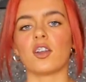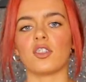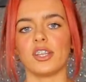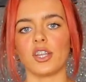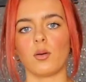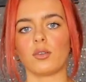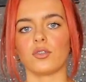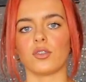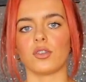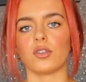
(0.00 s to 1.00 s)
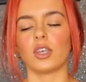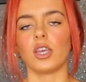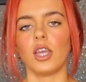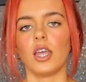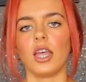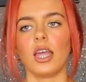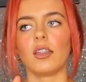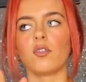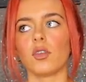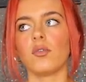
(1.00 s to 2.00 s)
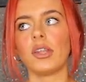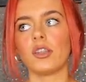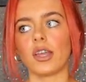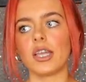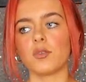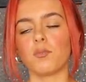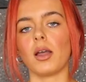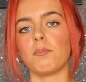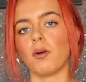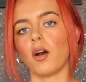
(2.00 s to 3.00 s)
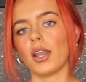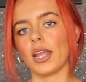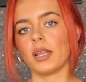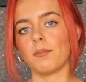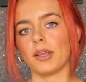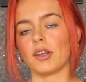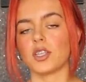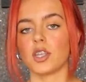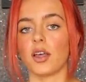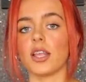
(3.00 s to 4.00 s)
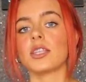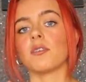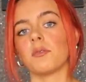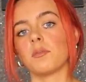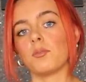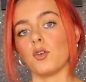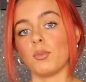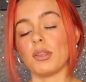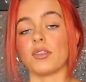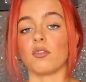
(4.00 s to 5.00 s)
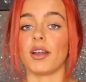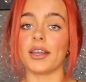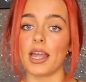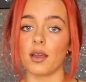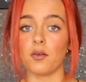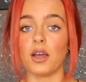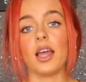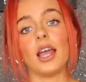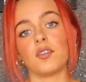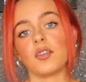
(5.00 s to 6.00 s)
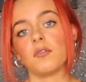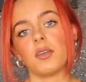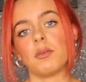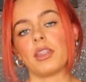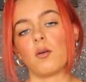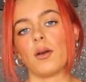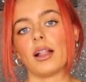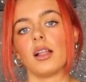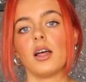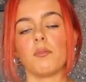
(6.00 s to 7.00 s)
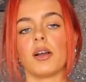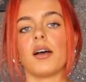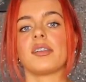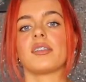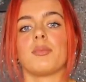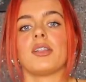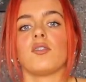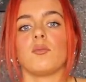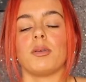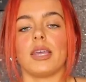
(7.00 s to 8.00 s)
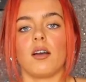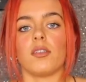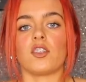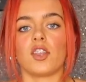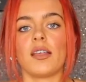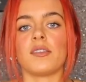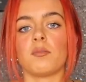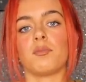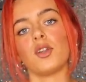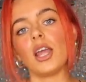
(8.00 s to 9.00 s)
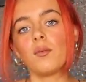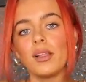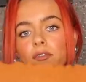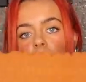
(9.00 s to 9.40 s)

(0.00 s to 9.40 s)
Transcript: actually no, it doesn't. It does fit nice, but I bought it in a bigger size to fit my boobies. So right now, it doesn't fit me that well because it's a bit too big on the chest. But it will